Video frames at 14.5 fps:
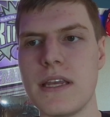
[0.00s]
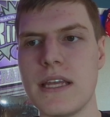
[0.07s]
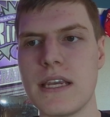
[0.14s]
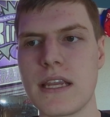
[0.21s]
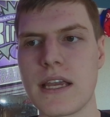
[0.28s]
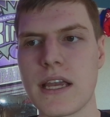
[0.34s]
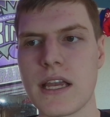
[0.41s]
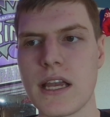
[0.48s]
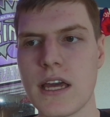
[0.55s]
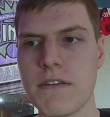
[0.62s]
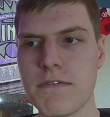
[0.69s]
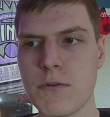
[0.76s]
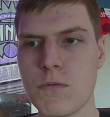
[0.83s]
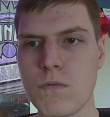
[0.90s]
in kind
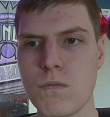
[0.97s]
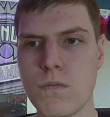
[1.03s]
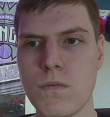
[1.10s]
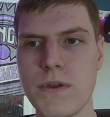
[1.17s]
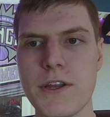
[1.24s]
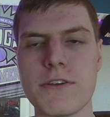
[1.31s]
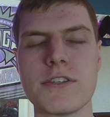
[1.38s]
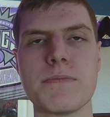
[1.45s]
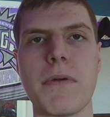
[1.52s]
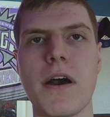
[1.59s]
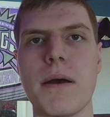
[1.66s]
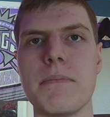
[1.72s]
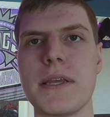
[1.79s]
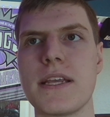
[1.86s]
of a weird
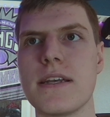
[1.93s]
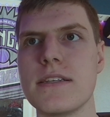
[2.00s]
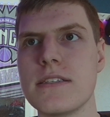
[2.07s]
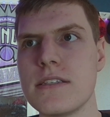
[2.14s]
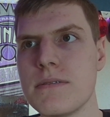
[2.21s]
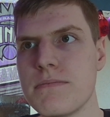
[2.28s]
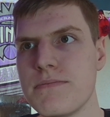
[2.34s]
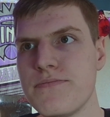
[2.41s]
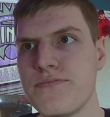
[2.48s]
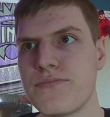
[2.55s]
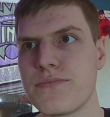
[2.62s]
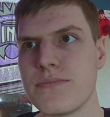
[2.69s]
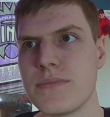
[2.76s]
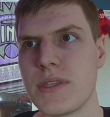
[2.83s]
spot because
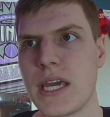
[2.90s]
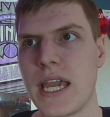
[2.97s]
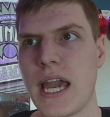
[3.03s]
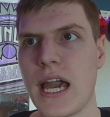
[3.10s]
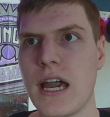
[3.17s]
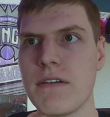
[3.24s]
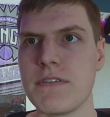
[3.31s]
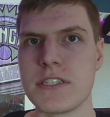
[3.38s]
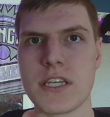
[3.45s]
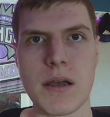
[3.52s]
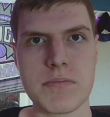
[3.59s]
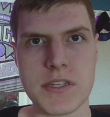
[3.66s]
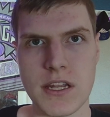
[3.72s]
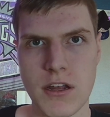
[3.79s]
they have a
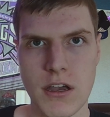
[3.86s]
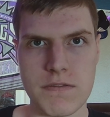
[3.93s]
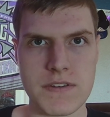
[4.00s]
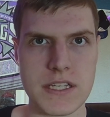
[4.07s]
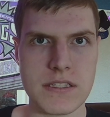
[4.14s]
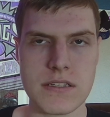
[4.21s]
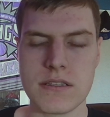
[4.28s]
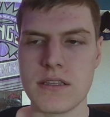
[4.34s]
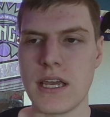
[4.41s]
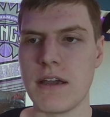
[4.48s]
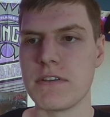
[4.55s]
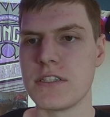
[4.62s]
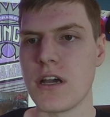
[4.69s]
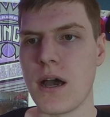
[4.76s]
top 10 offense, they
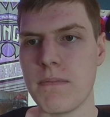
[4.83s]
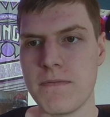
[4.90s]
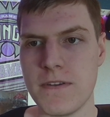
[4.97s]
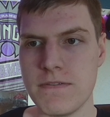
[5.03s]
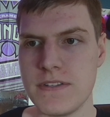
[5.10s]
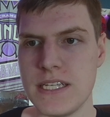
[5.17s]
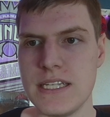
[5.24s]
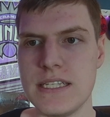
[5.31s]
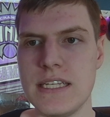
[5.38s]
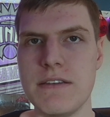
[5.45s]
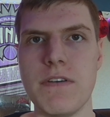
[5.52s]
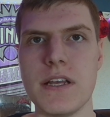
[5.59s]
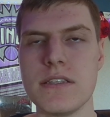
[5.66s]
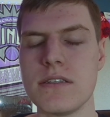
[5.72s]
have a top 15
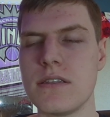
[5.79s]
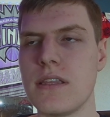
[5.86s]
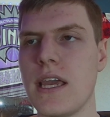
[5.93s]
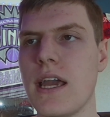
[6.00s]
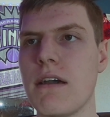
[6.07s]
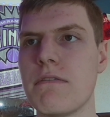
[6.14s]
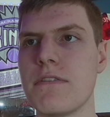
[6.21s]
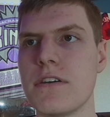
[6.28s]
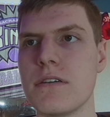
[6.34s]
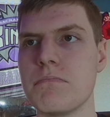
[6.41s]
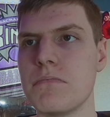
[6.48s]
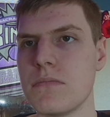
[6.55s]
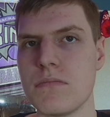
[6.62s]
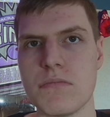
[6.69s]
defense, they have a
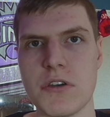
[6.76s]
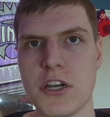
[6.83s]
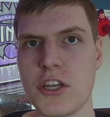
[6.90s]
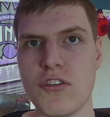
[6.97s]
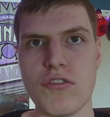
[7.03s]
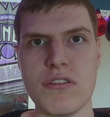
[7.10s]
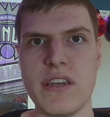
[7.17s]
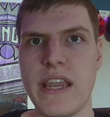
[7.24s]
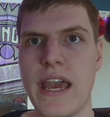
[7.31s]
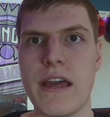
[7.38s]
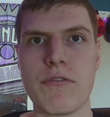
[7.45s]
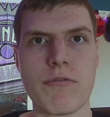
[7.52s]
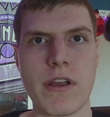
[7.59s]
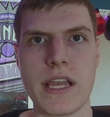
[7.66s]
good
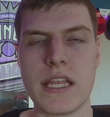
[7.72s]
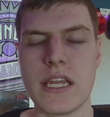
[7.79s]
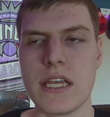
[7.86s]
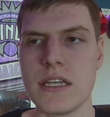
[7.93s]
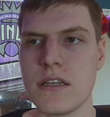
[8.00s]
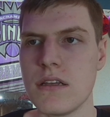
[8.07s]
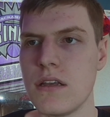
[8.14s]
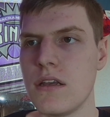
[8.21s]
net rating.